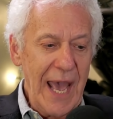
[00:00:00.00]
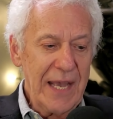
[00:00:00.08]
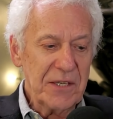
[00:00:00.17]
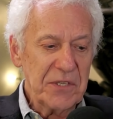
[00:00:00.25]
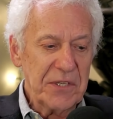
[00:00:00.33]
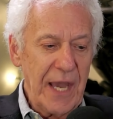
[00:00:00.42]

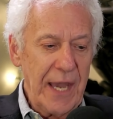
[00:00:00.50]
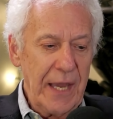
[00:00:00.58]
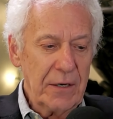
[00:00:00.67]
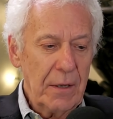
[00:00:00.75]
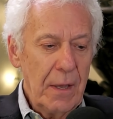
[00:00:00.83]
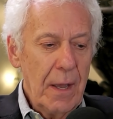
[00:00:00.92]
as
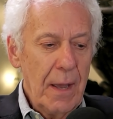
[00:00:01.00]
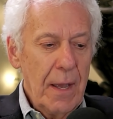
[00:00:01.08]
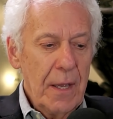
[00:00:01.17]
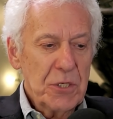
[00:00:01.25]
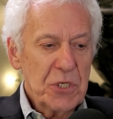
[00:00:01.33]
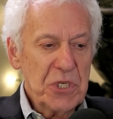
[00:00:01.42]
that
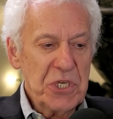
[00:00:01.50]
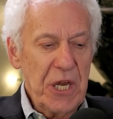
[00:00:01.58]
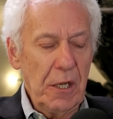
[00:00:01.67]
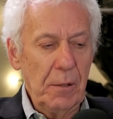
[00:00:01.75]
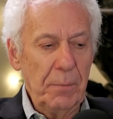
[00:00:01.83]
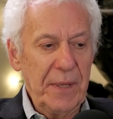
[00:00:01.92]

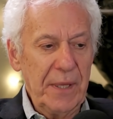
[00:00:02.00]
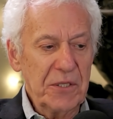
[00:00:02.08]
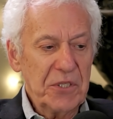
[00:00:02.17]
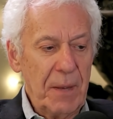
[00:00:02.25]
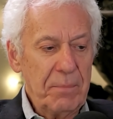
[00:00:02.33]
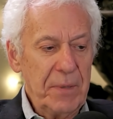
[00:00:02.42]
shell
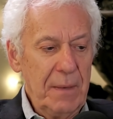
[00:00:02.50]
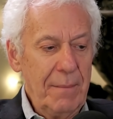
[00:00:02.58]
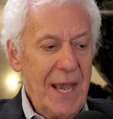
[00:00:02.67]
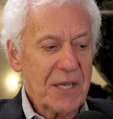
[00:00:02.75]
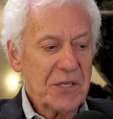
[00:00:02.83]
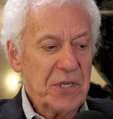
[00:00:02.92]
builds up in
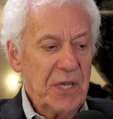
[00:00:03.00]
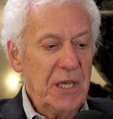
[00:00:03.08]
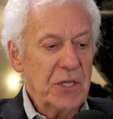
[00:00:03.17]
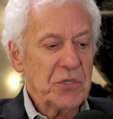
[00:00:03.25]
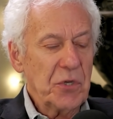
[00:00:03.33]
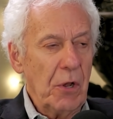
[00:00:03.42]
mass,
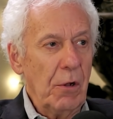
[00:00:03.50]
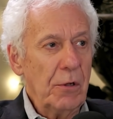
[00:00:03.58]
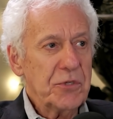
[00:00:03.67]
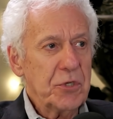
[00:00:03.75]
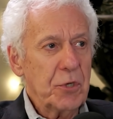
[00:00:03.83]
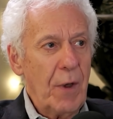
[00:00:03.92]
it's
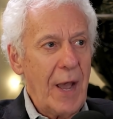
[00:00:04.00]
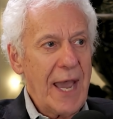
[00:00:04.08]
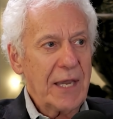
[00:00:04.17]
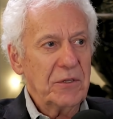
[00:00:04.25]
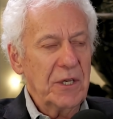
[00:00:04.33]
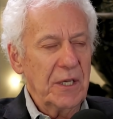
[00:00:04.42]
also
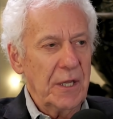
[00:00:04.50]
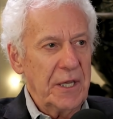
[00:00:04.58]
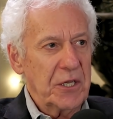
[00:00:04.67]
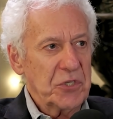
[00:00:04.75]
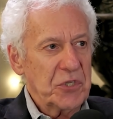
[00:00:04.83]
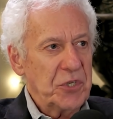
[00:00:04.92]
acting
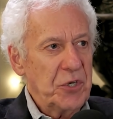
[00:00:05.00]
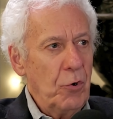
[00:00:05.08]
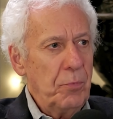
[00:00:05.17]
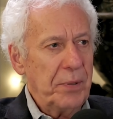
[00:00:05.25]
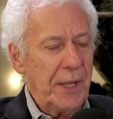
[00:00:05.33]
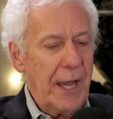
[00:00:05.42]
like a
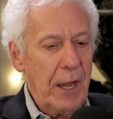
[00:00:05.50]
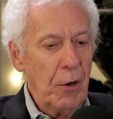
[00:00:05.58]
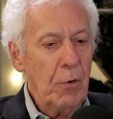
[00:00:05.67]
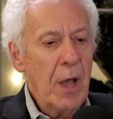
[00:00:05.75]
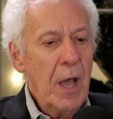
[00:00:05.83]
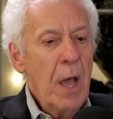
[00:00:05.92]

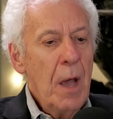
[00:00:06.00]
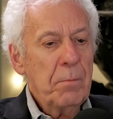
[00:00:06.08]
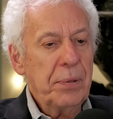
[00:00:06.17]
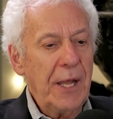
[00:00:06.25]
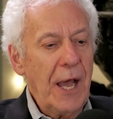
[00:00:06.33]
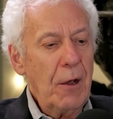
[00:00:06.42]
snowplow,
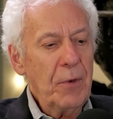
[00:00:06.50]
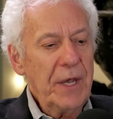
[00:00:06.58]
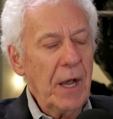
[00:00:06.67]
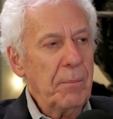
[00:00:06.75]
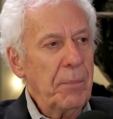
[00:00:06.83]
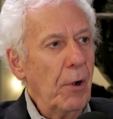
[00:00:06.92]

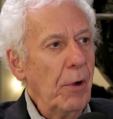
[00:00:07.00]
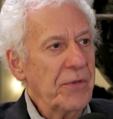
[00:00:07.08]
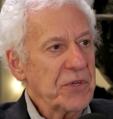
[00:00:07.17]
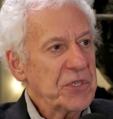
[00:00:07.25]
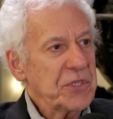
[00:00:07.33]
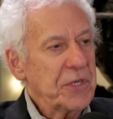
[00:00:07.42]
plowing up all
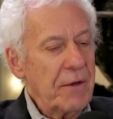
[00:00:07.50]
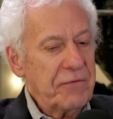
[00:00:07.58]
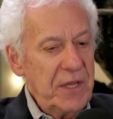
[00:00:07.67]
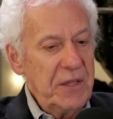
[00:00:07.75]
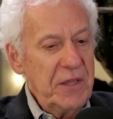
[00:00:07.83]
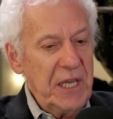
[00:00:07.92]
the
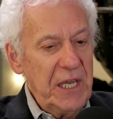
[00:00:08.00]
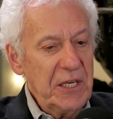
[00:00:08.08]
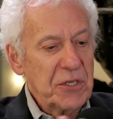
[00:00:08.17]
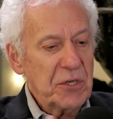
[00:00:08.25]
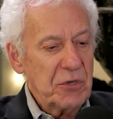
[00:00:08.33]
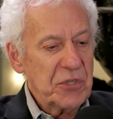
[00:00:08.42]
stuff in the
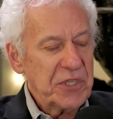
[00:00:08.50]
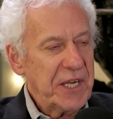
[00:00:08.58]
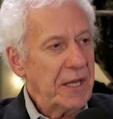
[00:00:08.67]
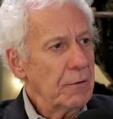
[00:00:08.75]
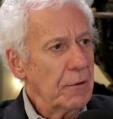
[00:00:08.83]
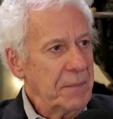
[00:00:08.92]

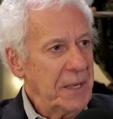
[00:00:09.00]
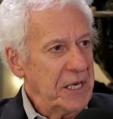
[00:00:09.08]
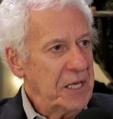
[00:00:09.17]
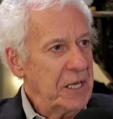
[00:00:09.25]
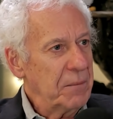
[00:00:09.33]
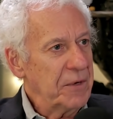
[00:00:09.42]
interstellar
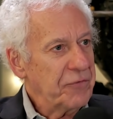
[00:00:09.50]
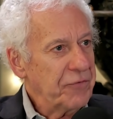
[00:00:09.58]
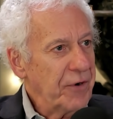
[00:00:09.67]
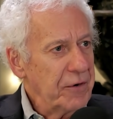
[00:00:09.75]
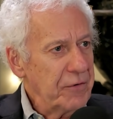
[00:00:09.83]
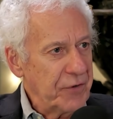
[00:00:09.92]
medium in
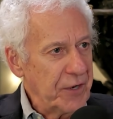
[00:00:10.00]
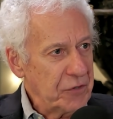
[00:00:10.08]
front of